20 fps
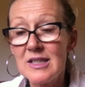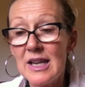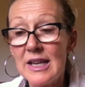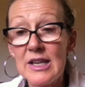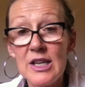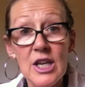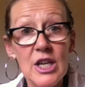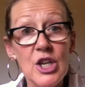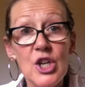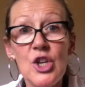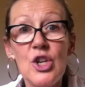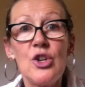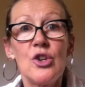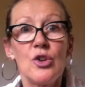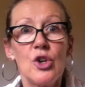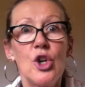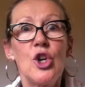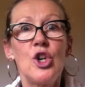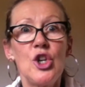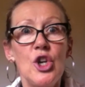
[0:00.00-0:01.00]
And
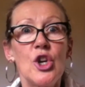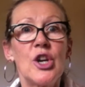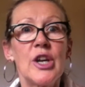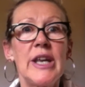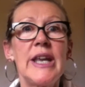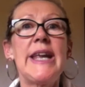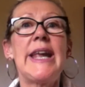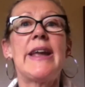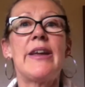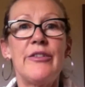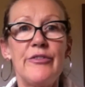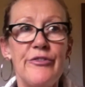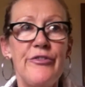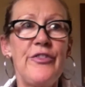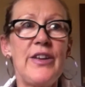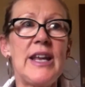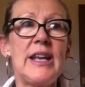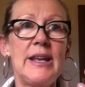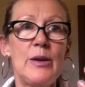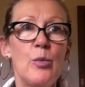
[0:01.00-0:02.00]
you're going to get
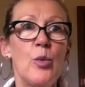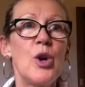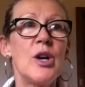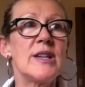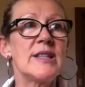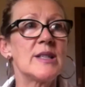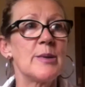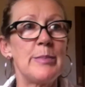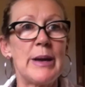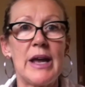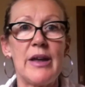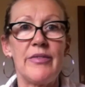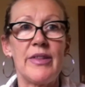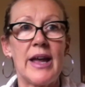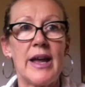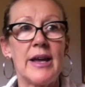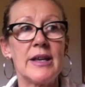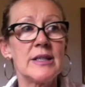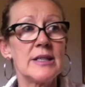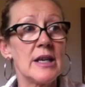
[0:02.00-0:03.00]
feeling worse about
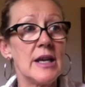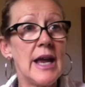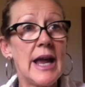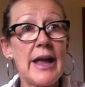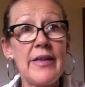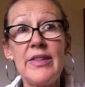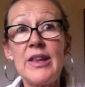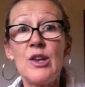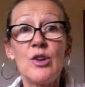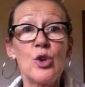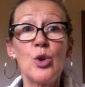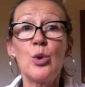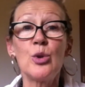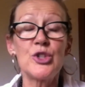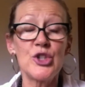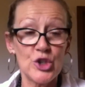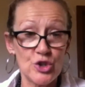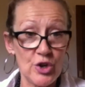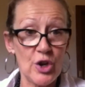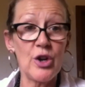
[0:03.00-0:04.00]
that. And then, of
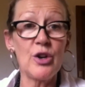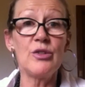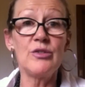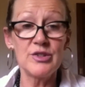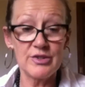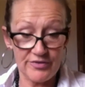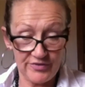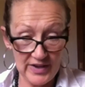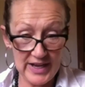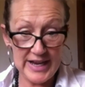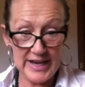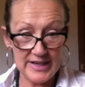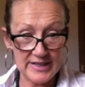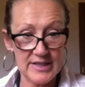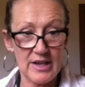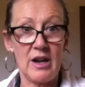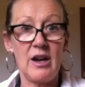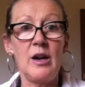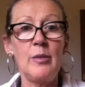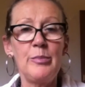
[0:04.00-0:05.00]
course, your Crohn's
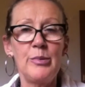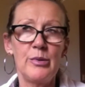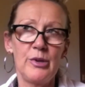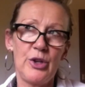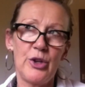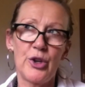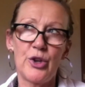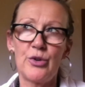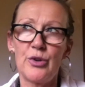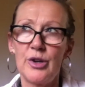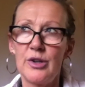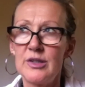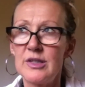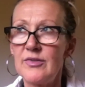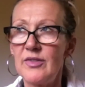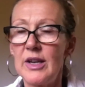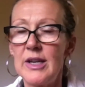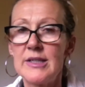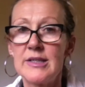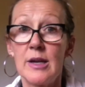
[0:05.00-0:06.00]
flares up.
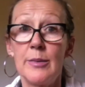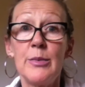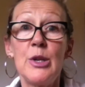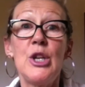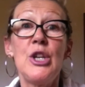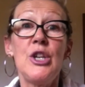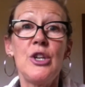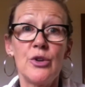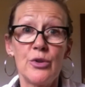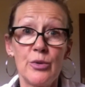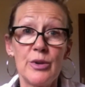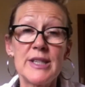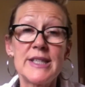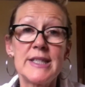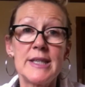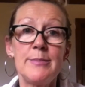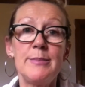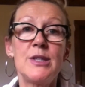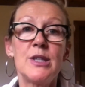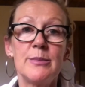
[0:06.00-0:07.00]
Your
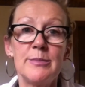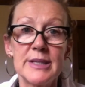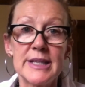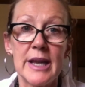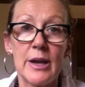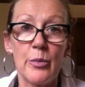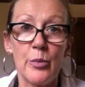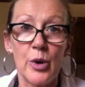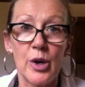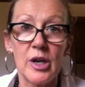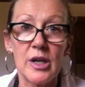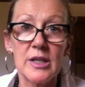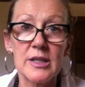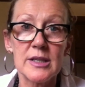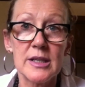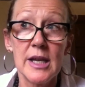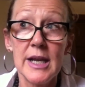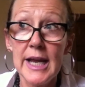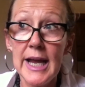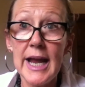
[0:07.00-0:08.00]
symptoms get
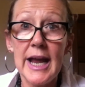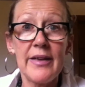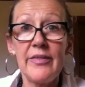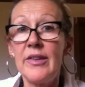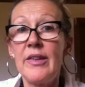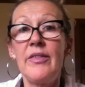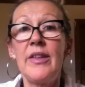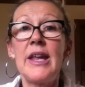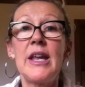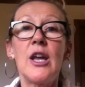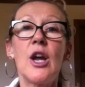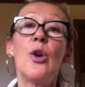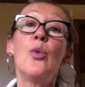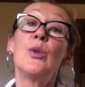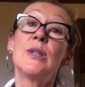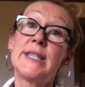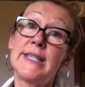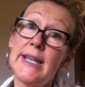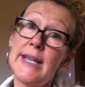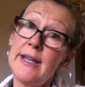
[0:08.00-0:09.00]
worse. And then they go,
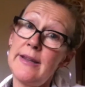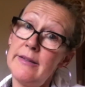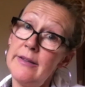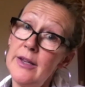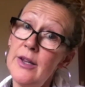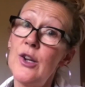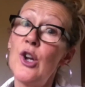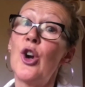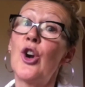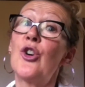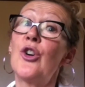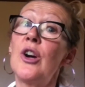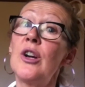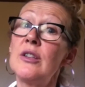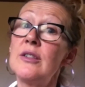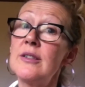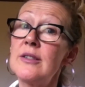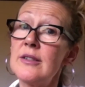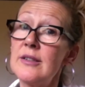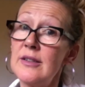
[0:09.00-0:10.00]
well, see, you got
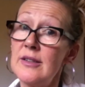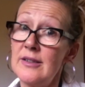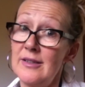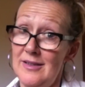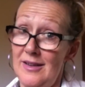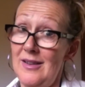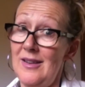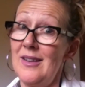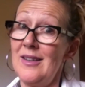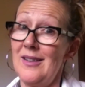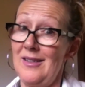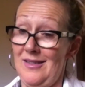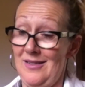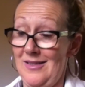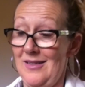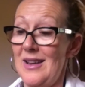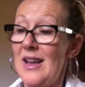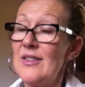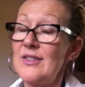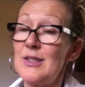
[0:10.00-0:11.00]
Crohn's. Huh?
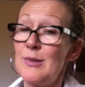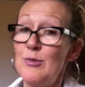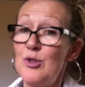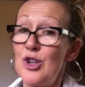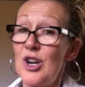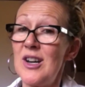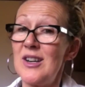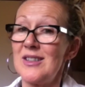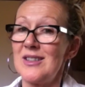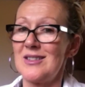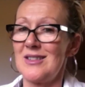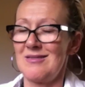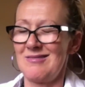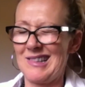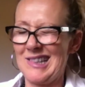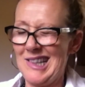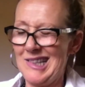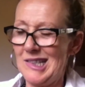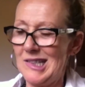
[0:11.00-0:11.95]
Have some drugs.